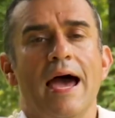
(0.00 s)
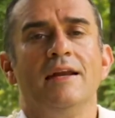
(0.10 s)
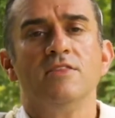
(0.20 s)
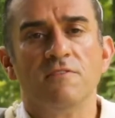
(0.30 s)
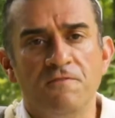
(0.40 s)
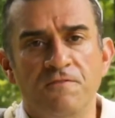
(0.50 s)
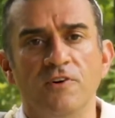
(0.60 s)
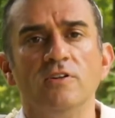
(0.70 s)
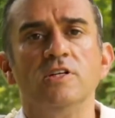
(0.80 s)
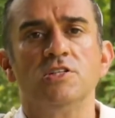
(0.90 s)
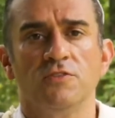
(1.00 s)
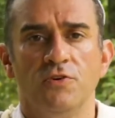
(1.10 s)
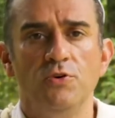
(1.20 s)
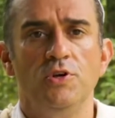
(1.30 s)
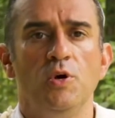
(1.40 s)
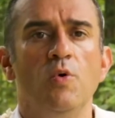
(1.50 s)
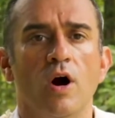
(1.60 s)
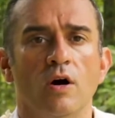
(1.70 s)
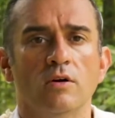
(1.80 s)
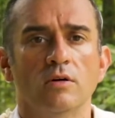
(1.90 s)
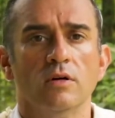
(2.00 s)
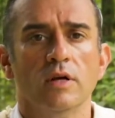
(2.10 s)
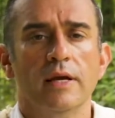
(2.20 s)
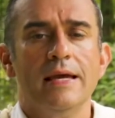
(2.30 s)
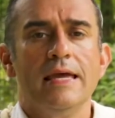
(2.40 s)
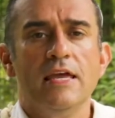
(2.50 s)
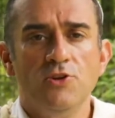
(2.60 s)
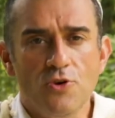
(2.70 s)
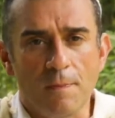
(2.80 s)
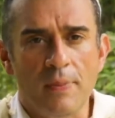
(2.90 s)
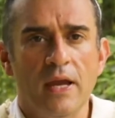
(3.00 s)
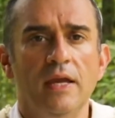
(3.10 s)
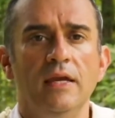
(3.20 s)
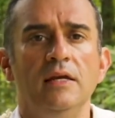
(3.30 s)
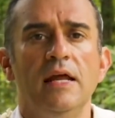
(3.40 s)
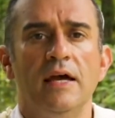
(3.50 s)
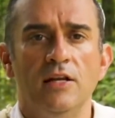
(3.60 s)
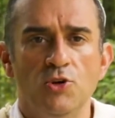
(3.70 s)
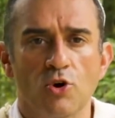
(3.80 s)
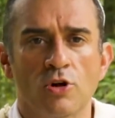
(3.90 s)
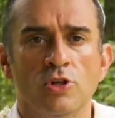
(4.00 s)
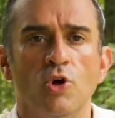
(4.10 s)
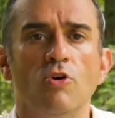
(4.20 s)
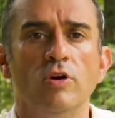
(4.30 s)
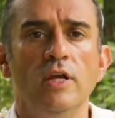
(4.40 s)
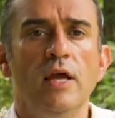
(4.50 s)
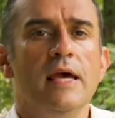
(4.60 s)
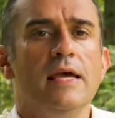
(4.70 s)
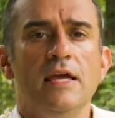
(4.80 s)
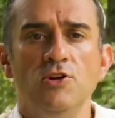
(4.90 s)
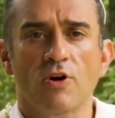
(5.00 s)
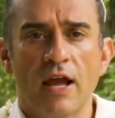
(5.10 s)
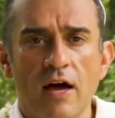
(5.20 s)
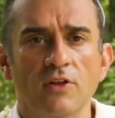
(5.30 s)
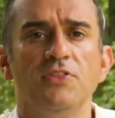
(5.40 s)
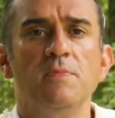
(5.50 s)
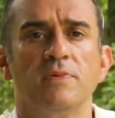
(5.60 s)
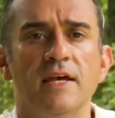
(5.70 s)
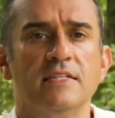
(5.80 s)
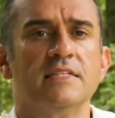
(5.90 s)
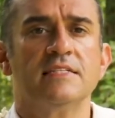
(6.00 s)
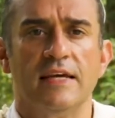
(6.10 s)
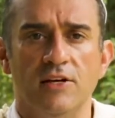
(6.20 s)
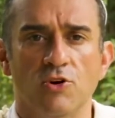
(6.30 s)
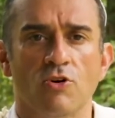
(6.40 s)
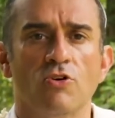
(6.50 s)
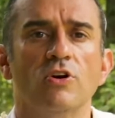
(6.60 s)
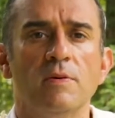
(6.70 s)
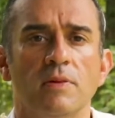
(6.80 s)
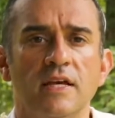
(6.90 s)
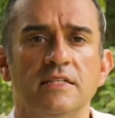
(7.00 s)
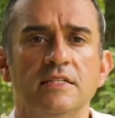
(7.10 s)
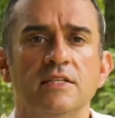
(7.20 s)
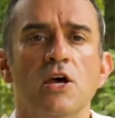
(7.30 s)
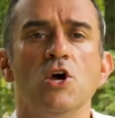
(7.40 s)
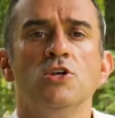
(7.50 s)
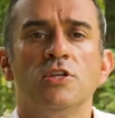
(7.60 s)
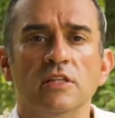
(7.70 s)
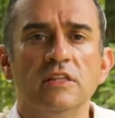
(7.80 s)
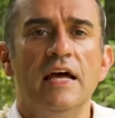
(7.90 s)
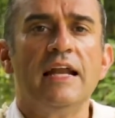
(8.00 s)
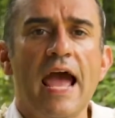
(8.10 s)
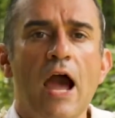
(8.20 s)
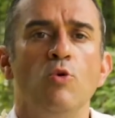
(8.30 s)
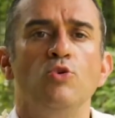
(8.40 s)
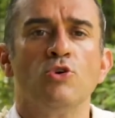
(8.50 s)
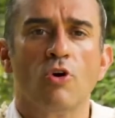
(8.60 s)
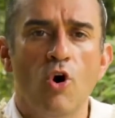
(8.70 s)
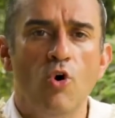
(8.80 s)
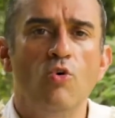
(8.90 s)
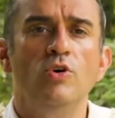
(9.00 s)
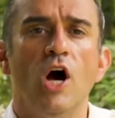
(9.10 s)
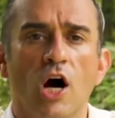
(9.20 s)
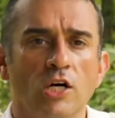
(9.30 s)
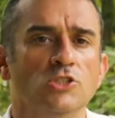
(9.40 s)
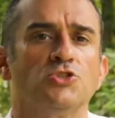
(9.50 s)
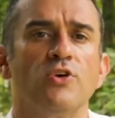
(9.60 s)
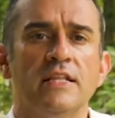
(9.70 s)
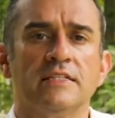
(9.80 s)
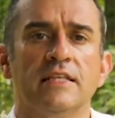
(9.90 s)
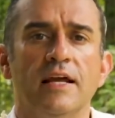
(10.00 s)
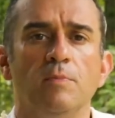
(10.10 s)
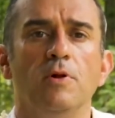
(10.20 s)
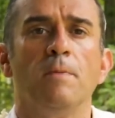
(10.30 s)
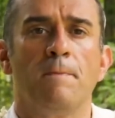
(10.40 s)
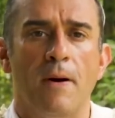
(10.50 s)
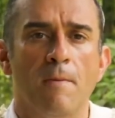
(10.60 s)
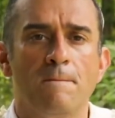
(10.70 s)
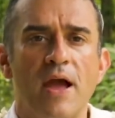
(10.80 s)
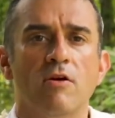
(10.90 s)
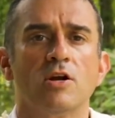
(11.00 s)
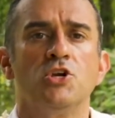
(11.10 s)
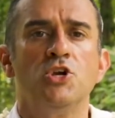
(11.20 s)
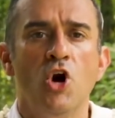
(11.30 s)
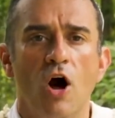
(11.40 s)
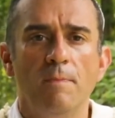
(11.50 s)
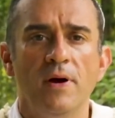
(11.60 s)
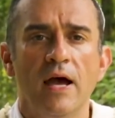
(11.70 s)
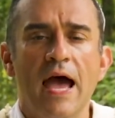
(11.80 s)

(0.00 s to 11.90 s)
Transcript: and in the fullness of who you are, in your pain and in your glory, in your healthy places and in your hurting places, to let out your own untranslatable barbaric yawp